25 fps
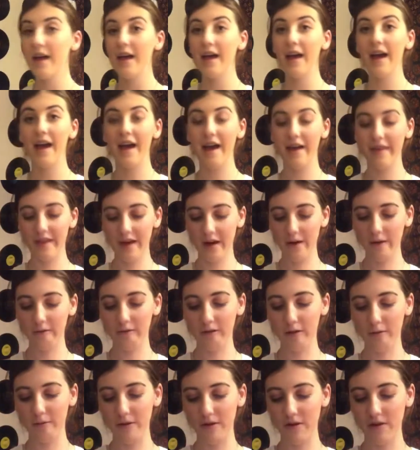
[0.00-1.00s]
And now I'm
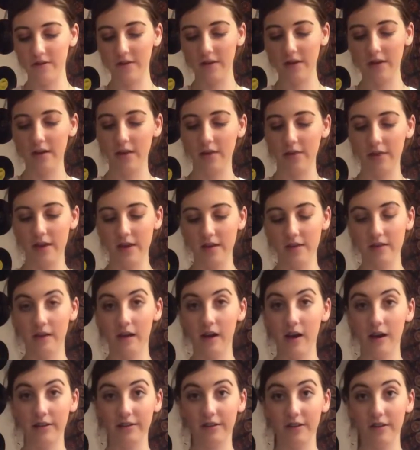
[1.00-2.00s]
going to be using this
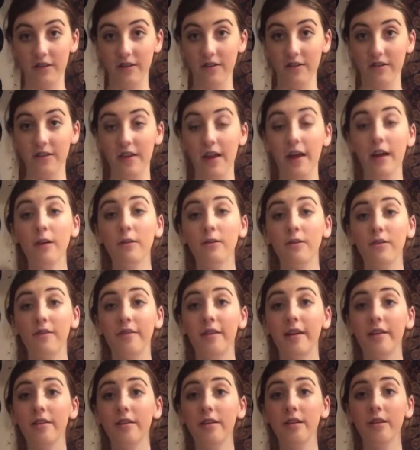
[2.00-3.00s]
eyeshadow stick, which is
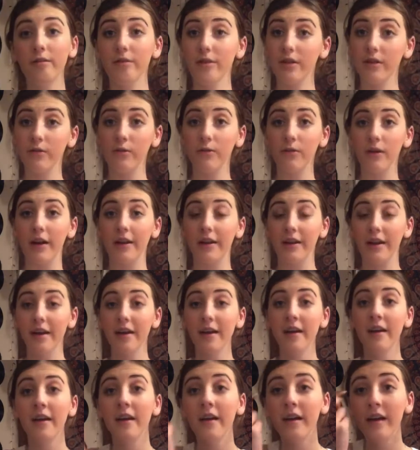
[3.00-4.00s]
actually a really cool idea.
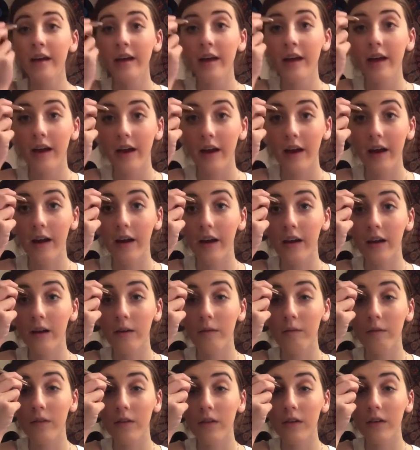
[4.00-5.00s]
And I'm
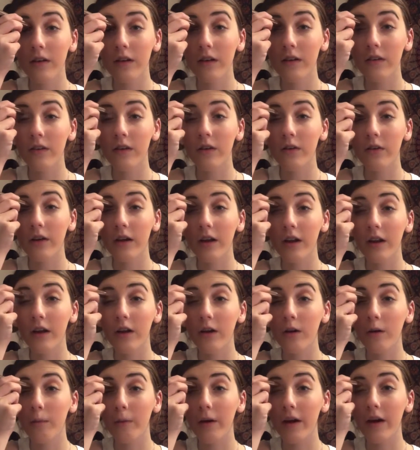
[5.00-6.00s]
just going to do a
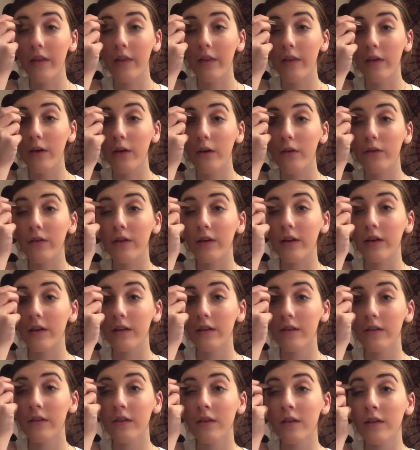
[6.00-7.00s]
little bit in the
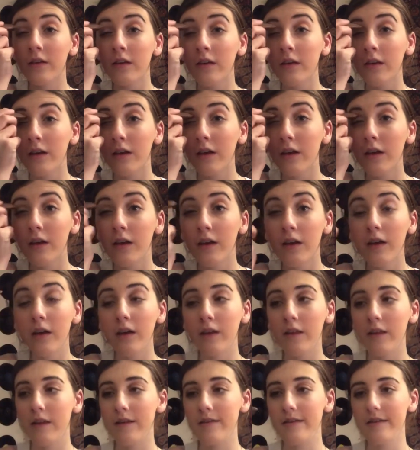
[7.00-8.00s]
crease.
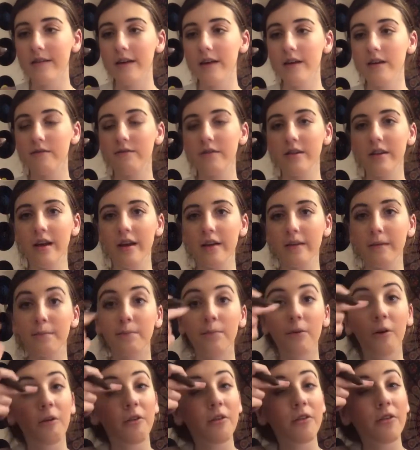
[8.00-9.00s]
This is like a really nice
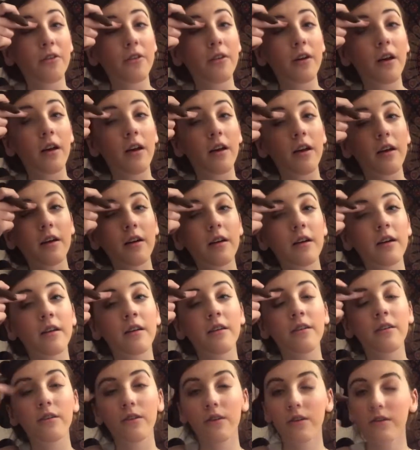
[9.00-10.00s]
bronze colour.
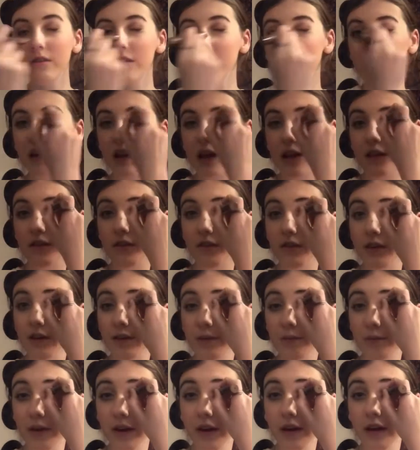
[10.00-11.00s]
It's not too glittery, it's
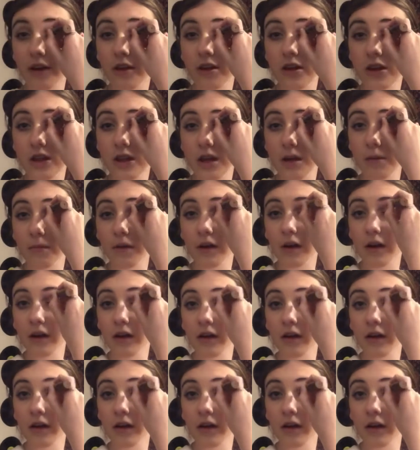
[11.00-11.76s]
more like a shimmer.